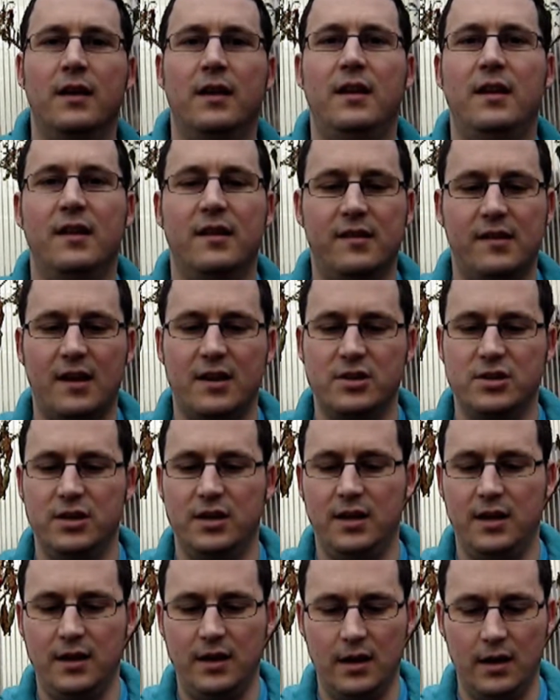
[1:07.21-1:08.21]
He is
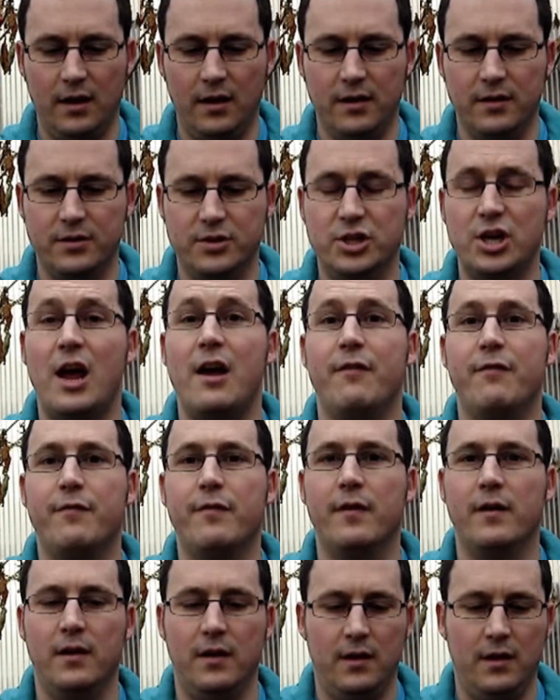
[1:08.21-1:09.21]
actually a
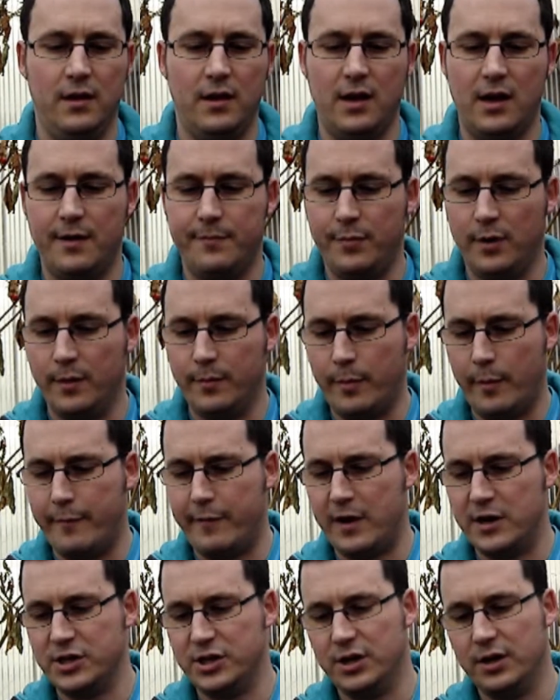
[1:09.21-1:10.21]
chef by
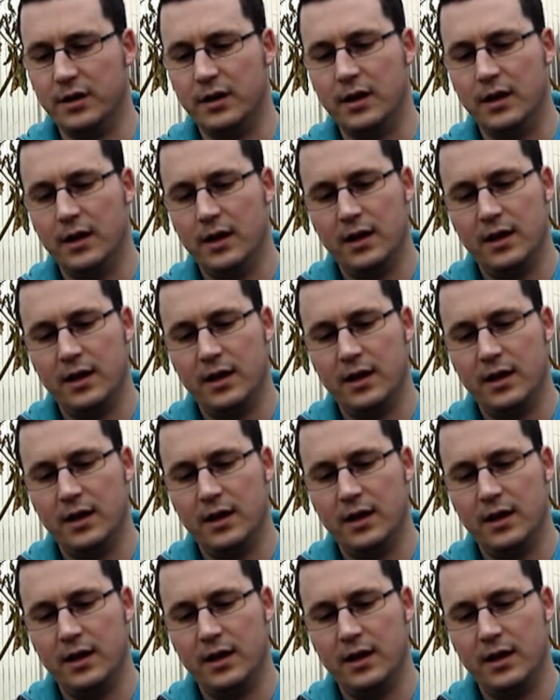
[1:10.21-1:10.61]
profession,